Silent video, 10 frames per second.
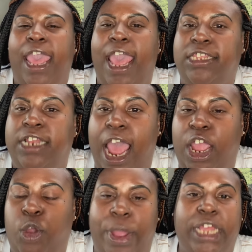has
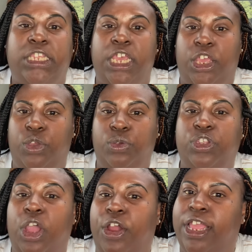not granted you
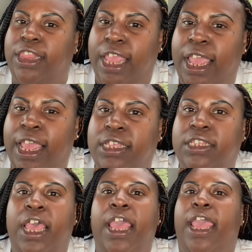certain
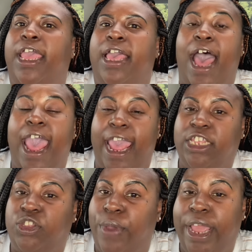things. And God
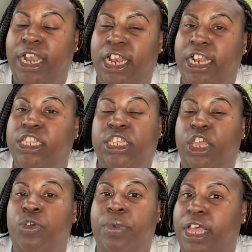has granted it to
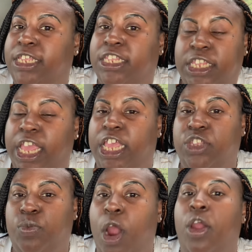you because it's in
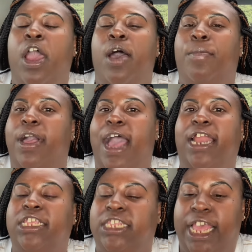his word. But
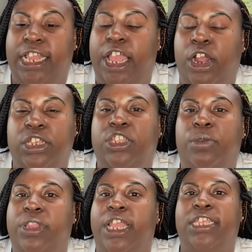God is saying there are
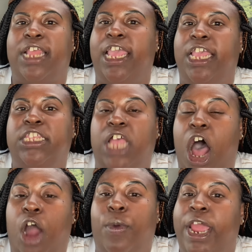some things that he's
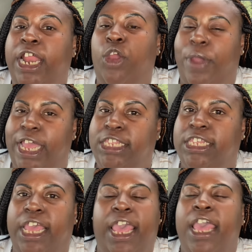already
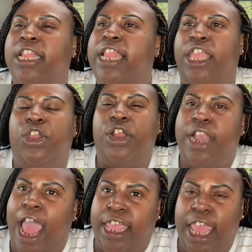granted that you're
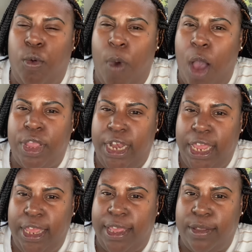not yet walking
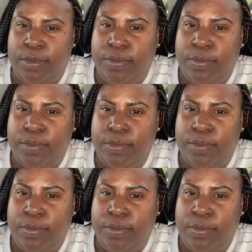in.